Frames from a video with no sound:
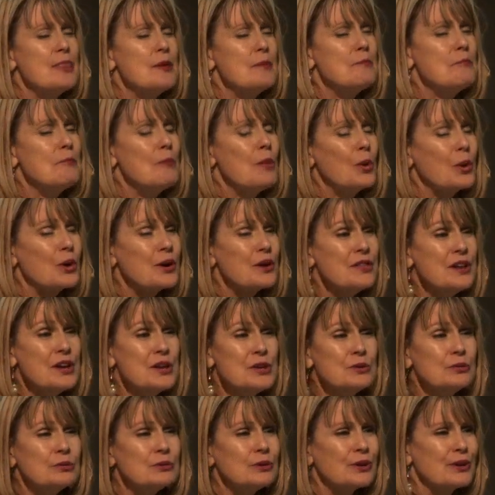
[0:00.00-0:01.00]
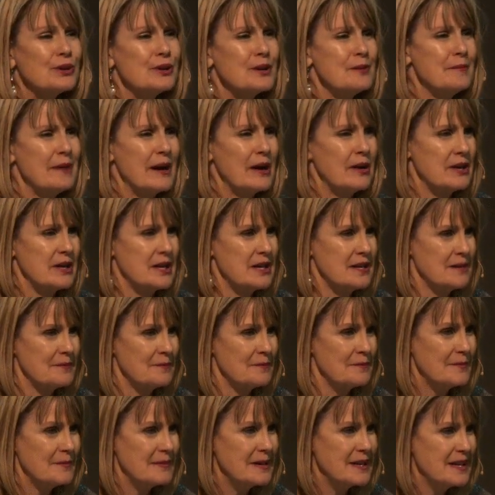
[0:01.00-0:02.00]
the more that you learn about
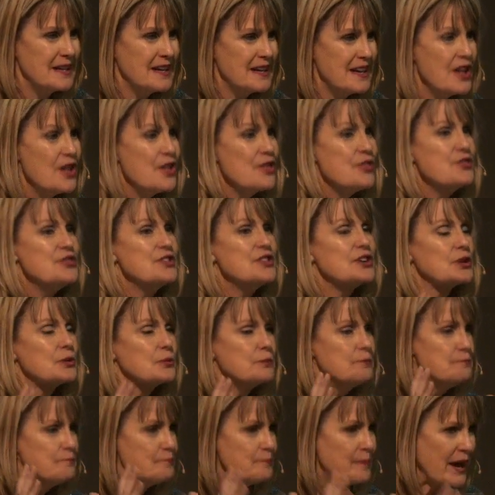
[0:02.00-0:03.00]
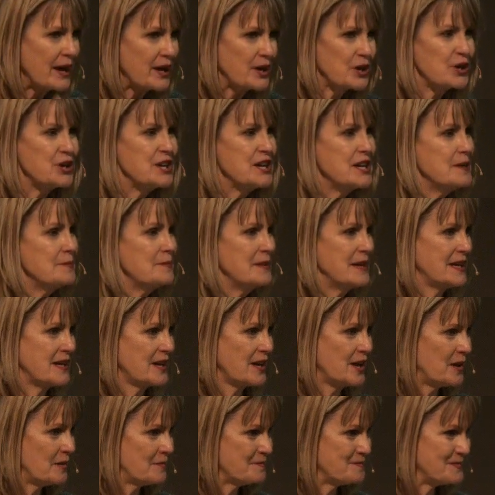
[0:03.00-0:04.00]
Him, the better he
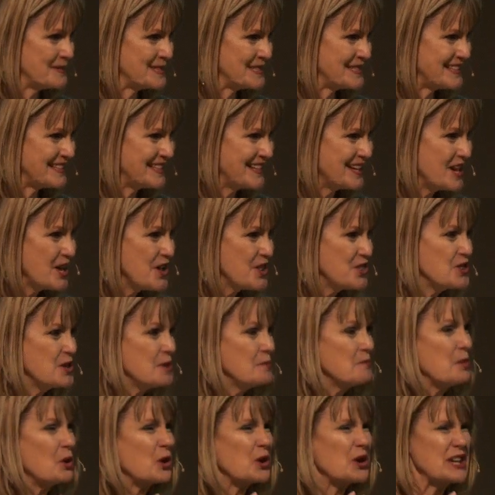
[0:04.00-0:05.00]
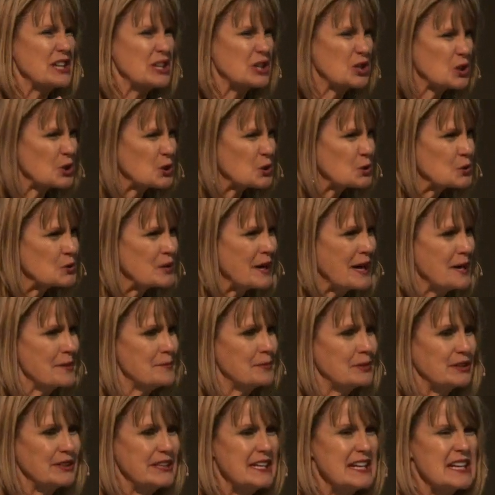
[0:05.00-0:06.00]
becomes the more
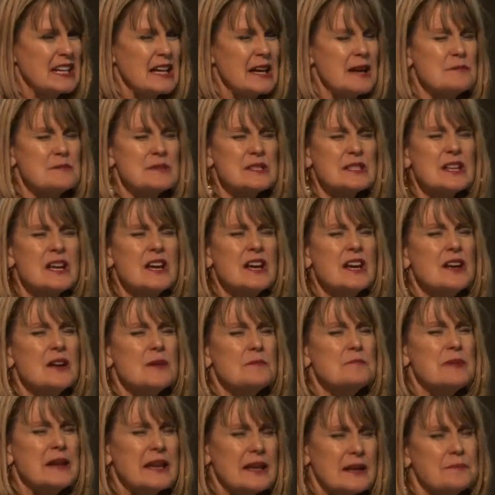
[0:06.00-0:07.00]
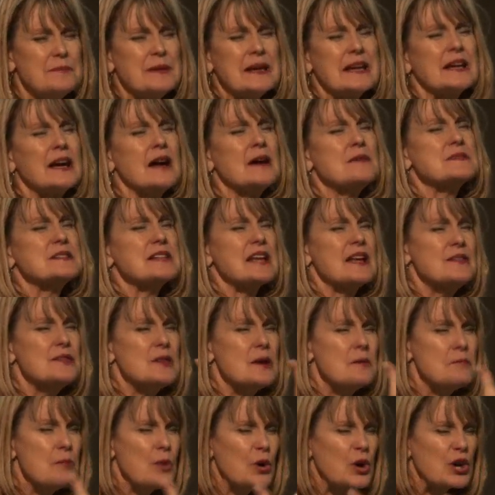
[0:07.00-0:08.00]
incredible he comes be, becomes and the
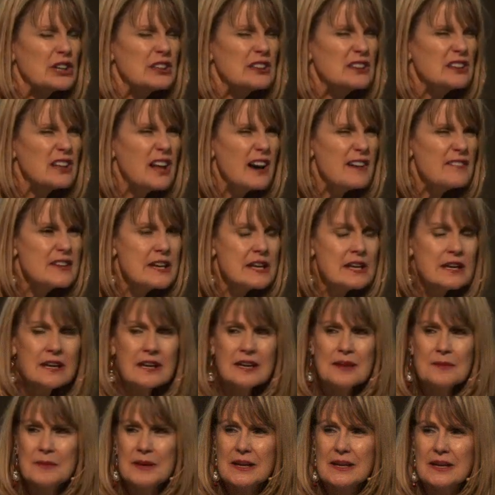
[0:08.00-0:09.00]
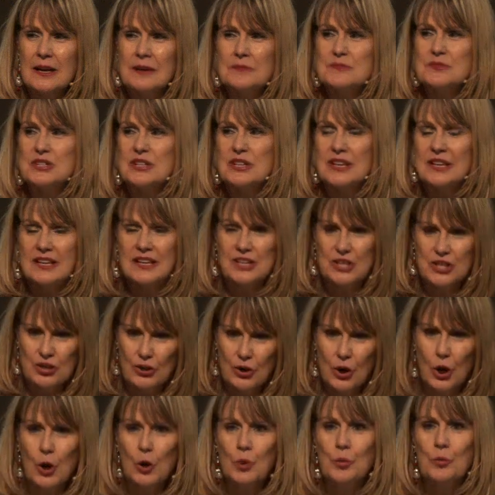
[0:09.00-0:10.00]
more loving he becomes in your
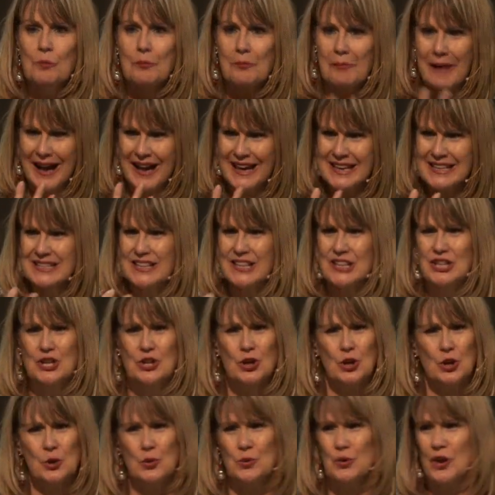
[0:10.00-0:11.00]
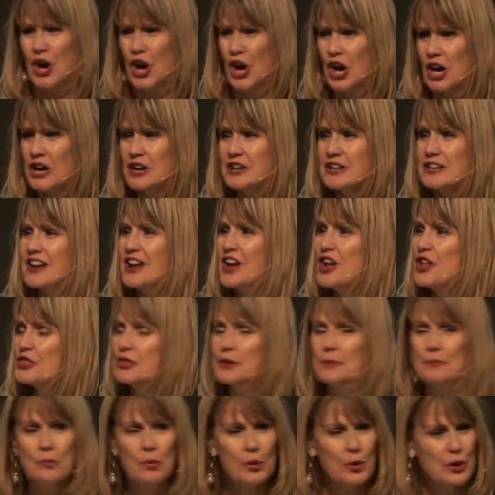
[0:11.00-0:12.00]
own mind in your own heart the
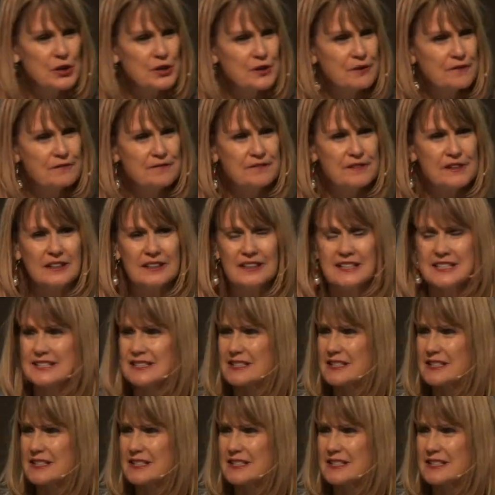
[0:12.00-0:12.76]
more you feel his